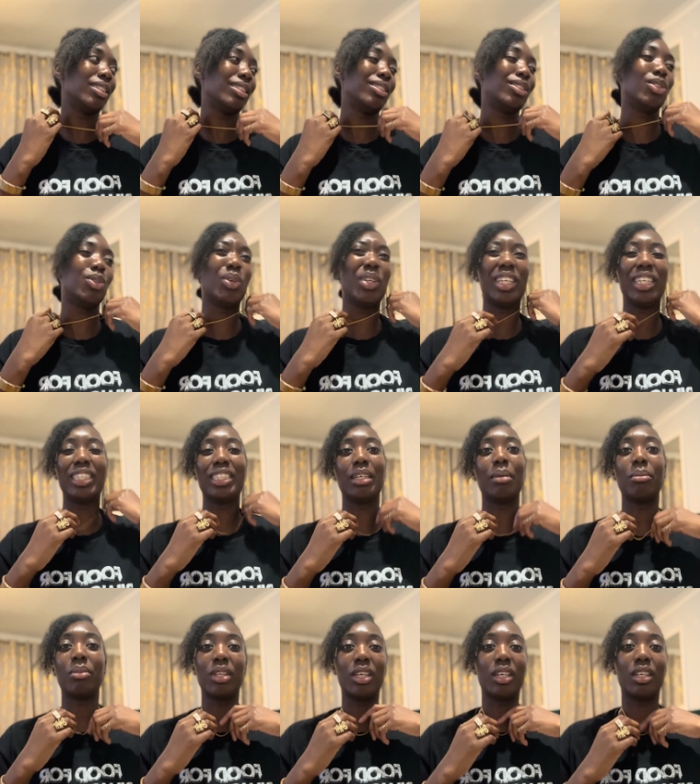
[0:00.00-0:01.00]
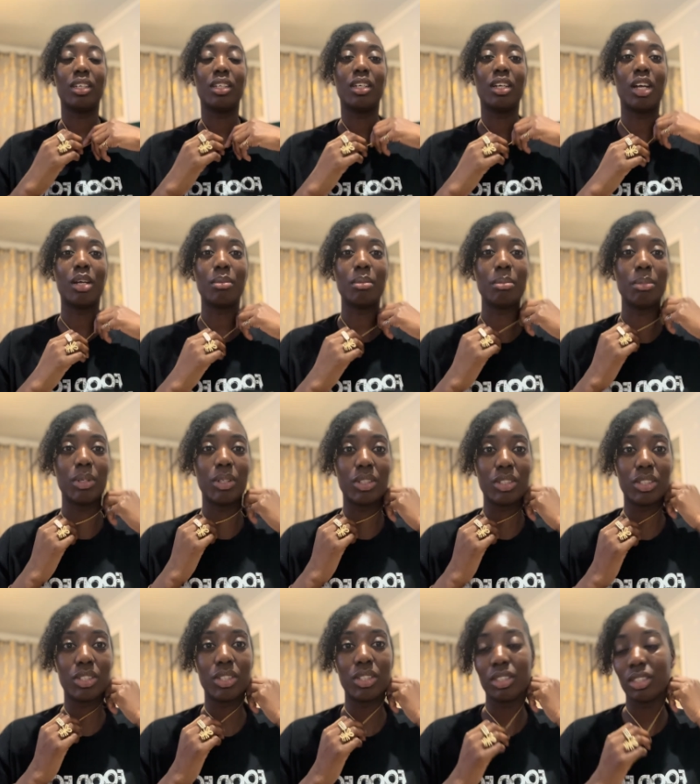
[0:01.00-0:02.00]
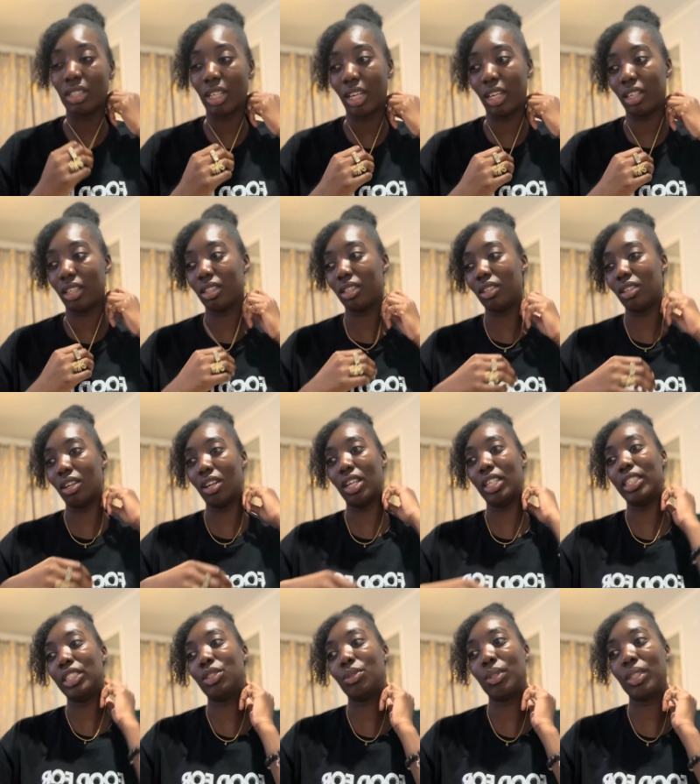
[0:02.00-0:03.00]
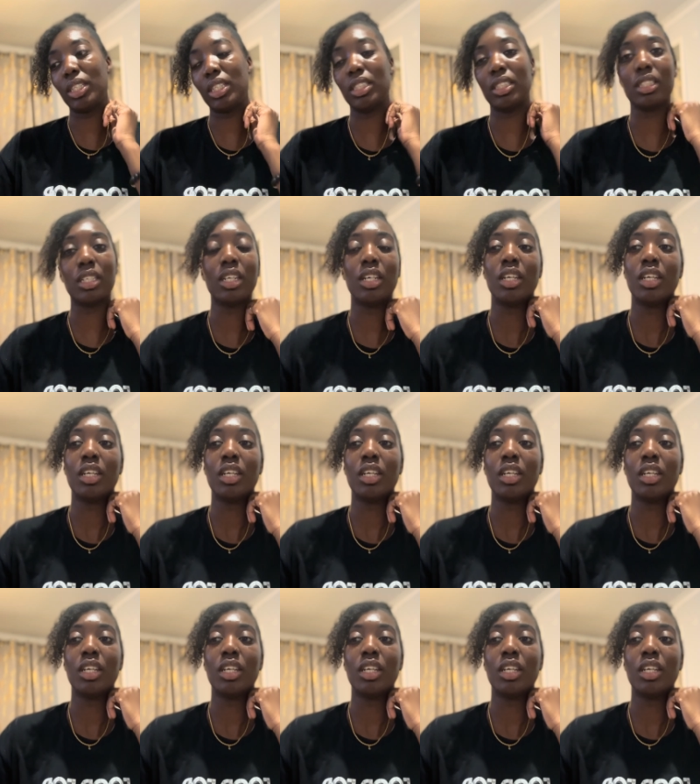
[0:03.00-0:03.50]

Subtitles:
20 something, I can't remember, like early 20s.